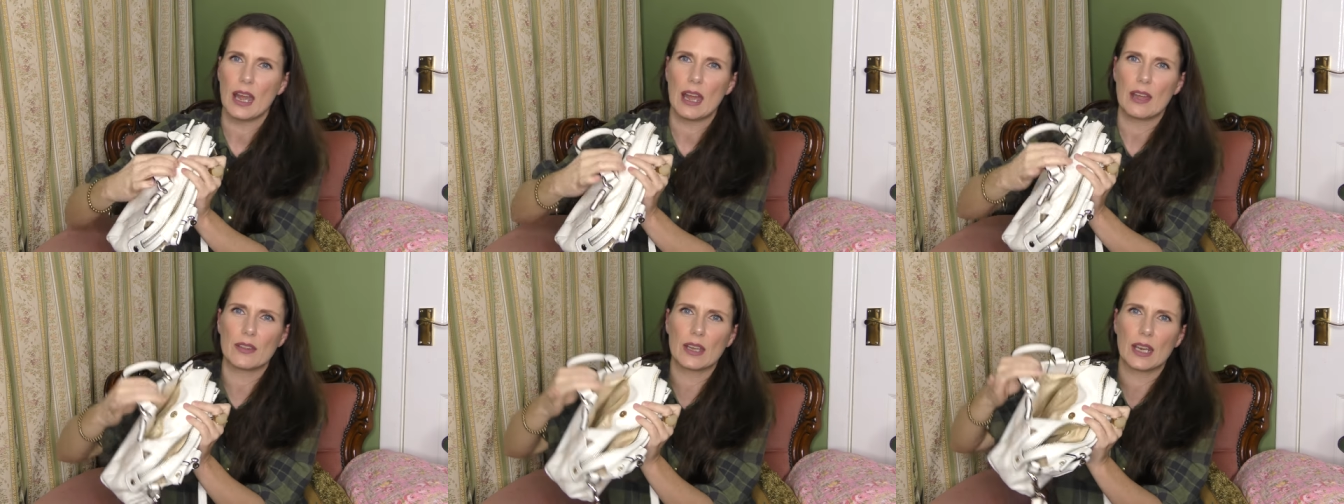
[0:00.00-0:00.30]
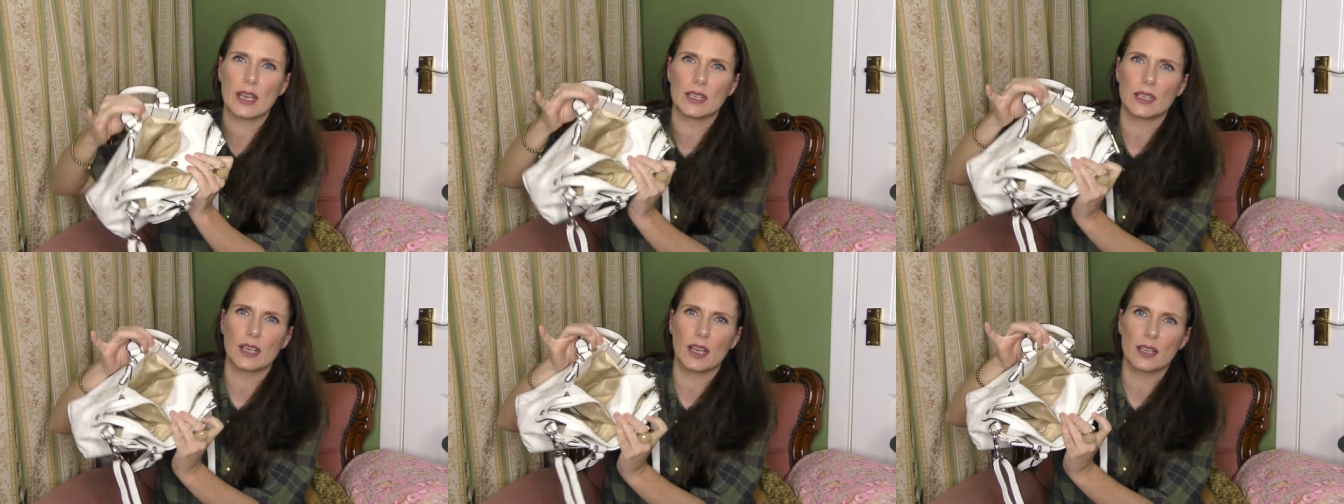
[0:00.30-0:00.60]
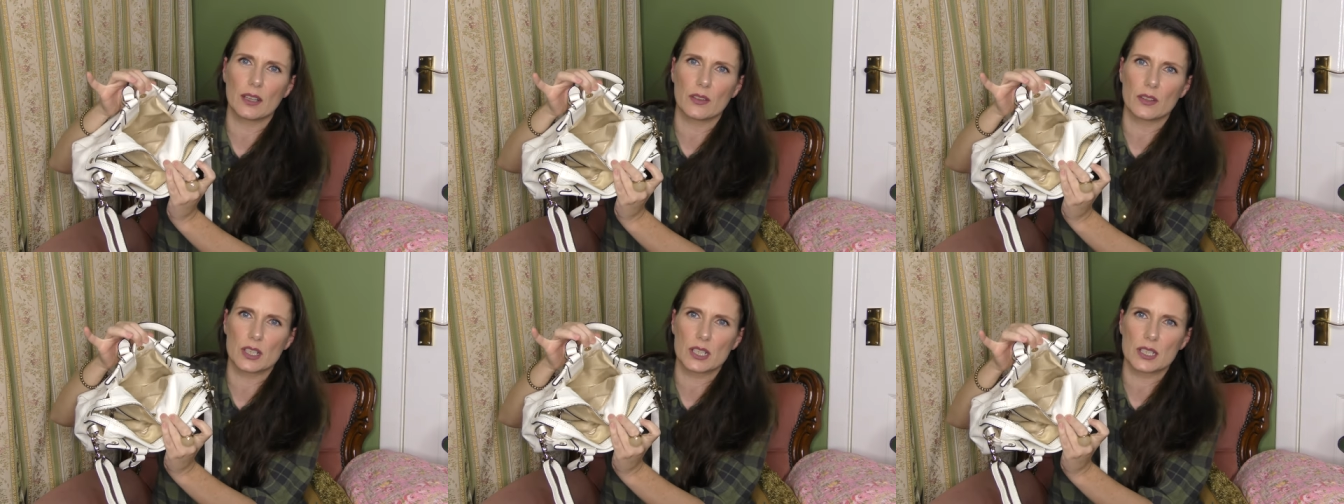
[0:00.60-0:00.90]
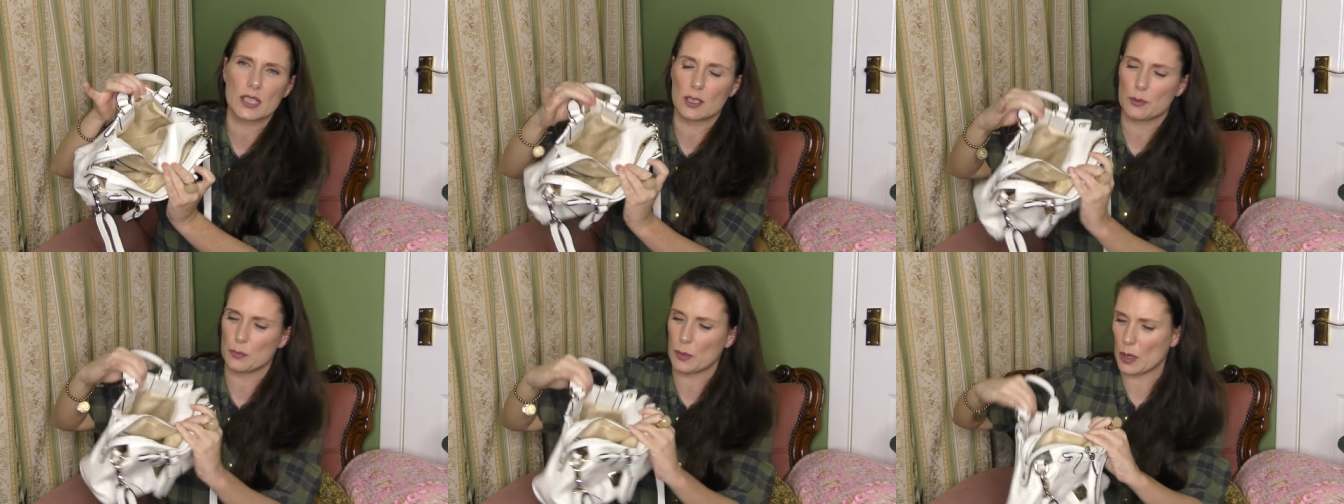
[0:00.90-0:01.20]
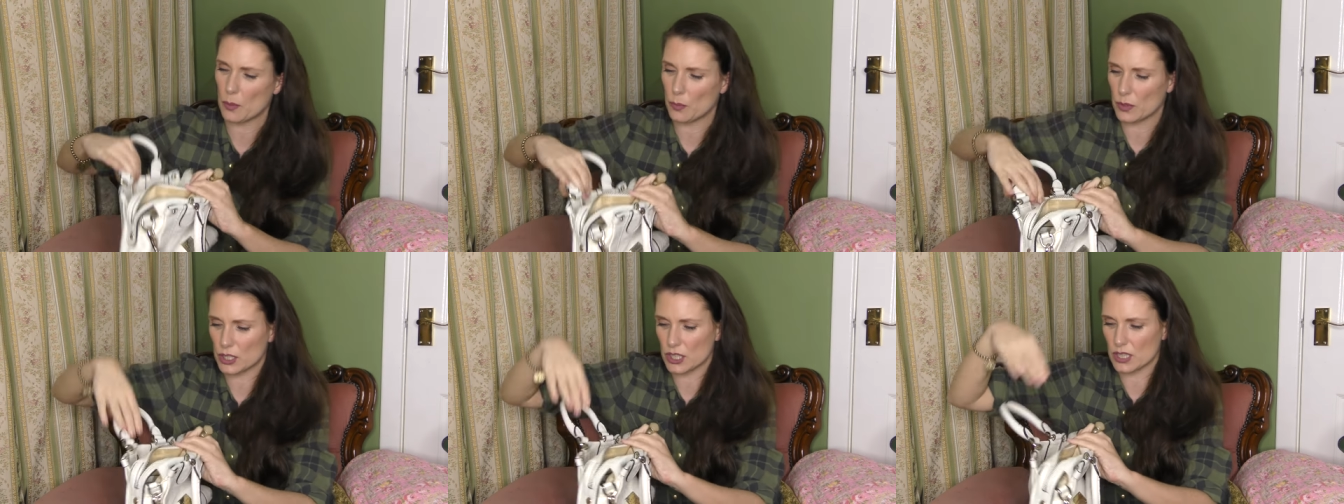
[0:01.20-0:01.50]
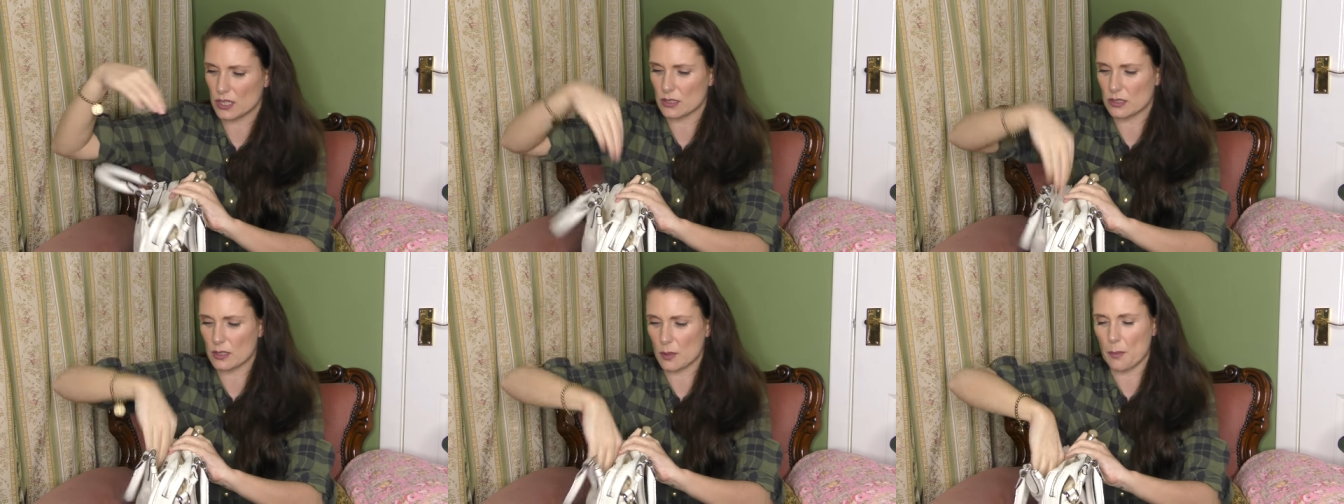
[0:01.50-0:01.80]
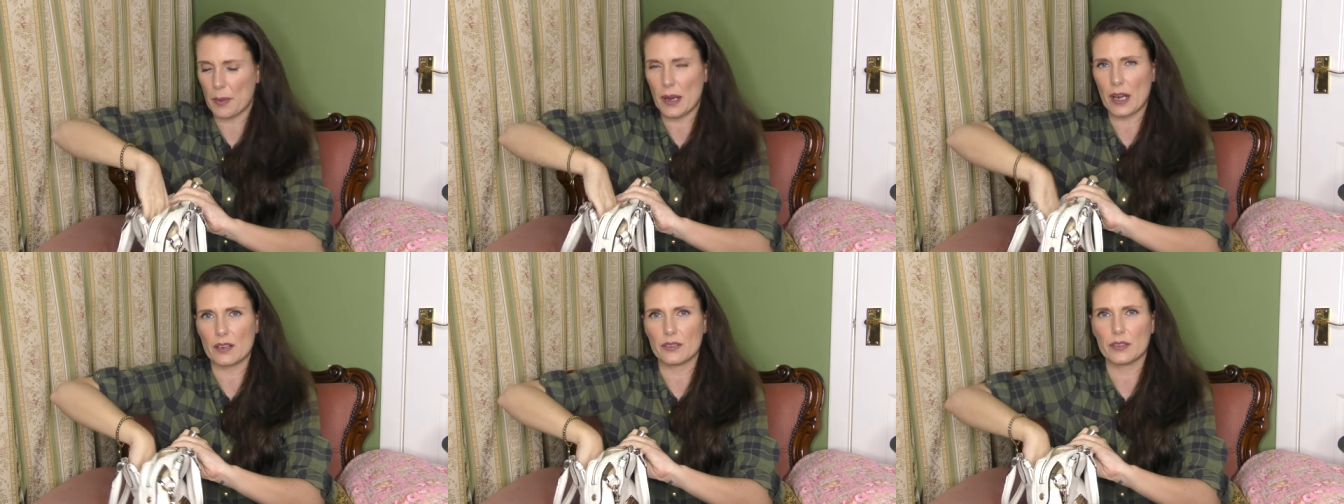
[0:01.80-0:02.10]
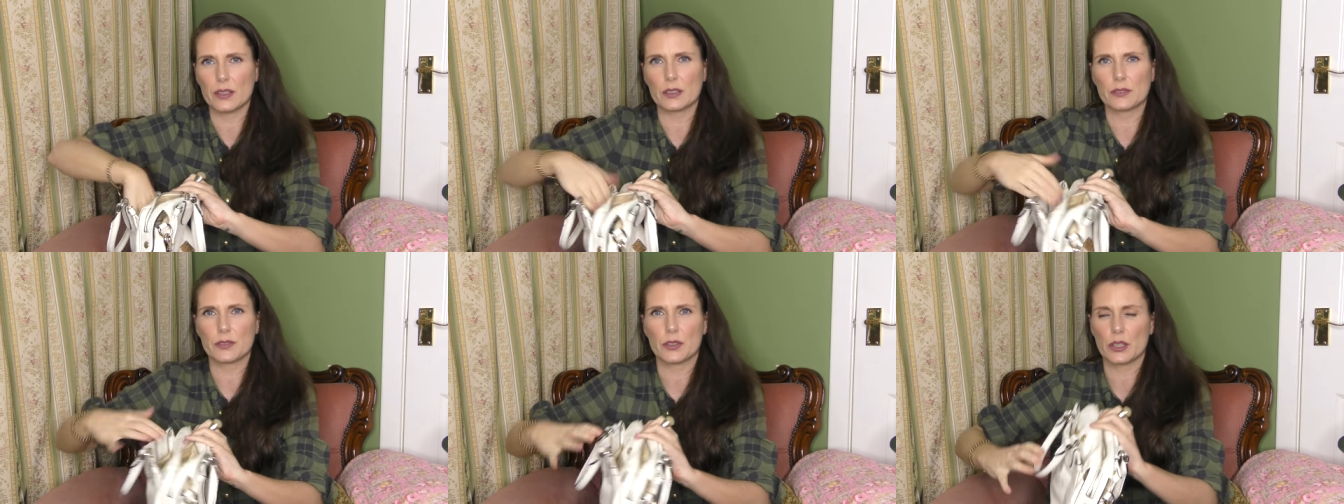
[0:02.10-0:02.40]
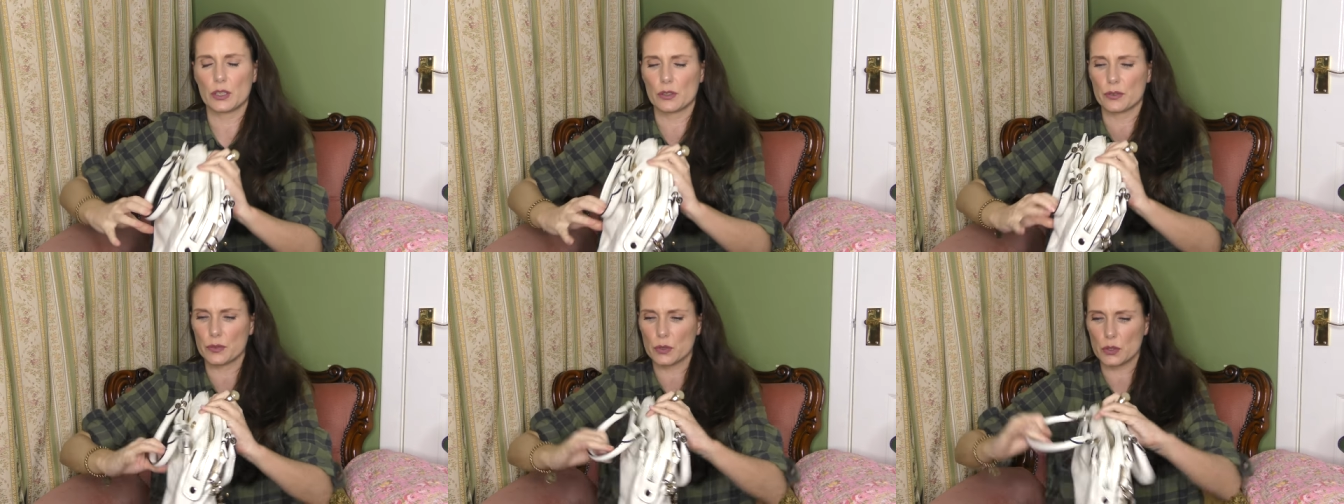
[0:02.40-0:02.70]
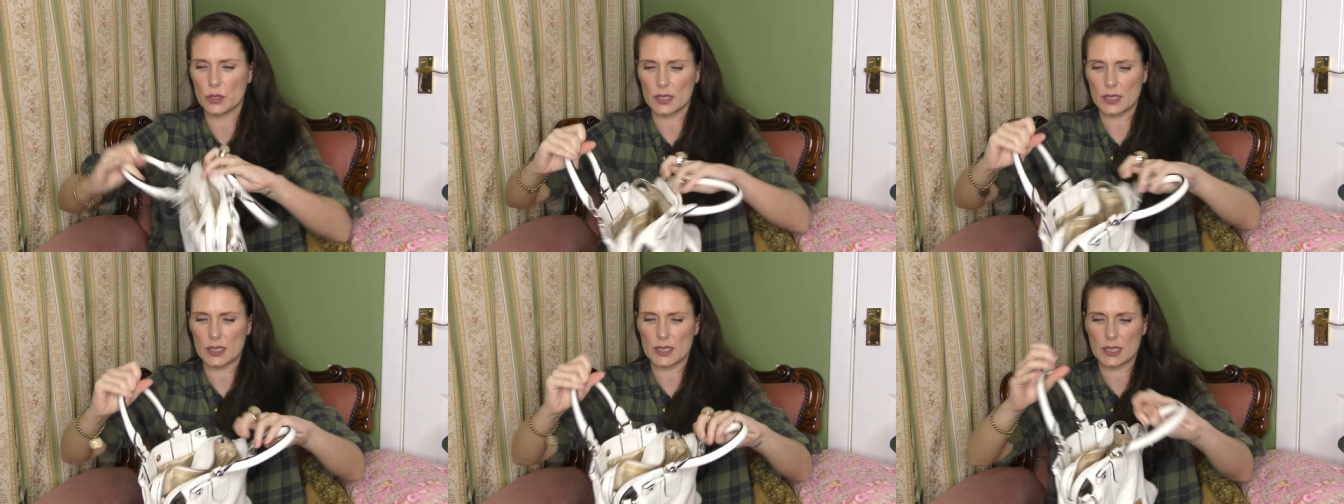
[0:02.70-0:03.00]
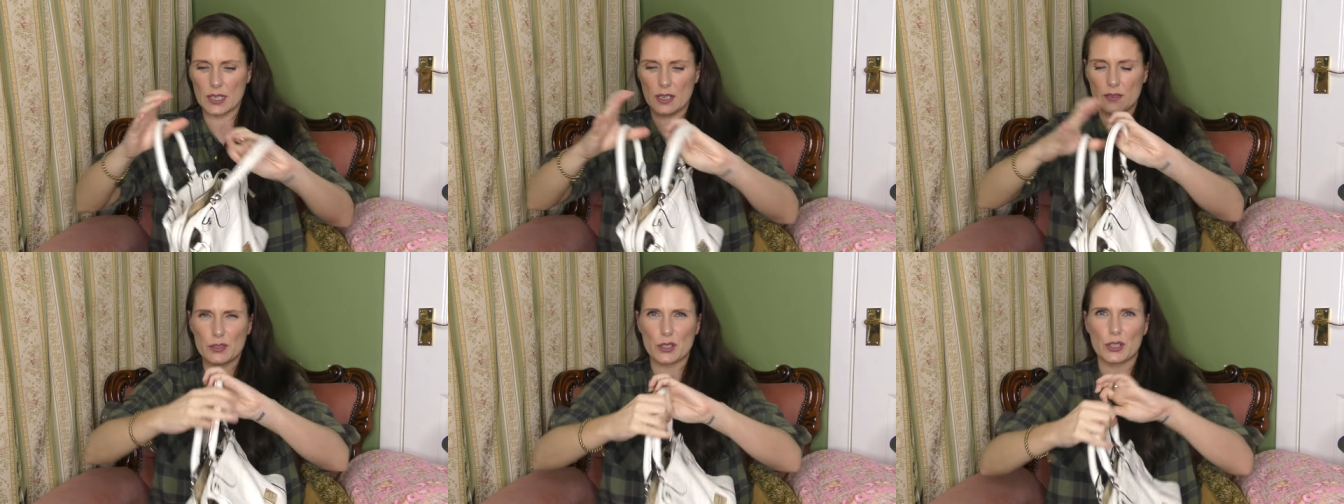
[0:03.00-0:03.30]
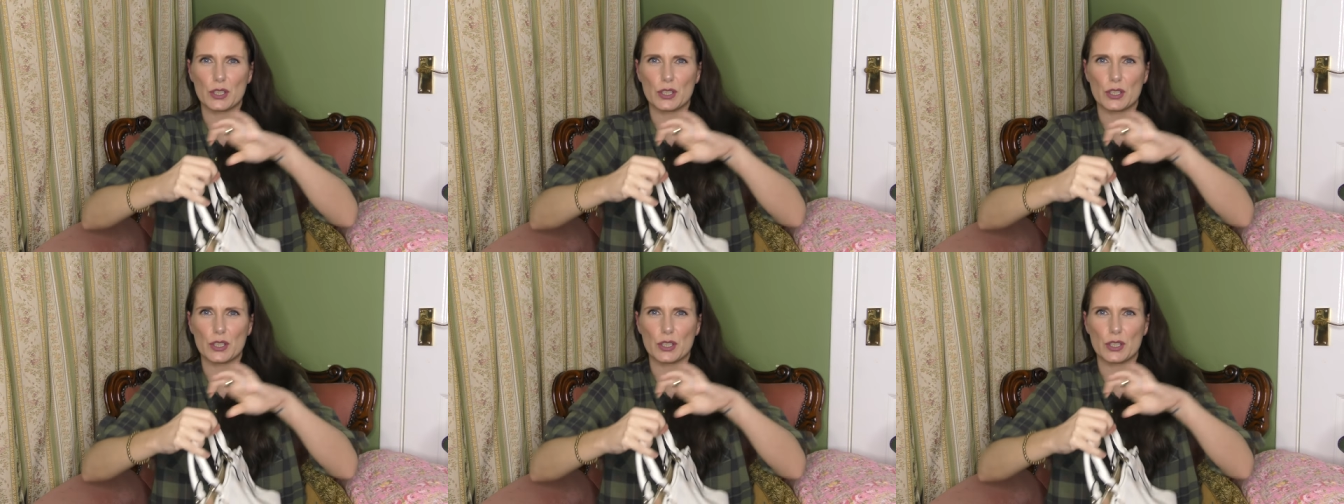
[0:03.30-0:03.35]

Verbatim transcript: and then another stud bit, which is perfect for your phone and stuff.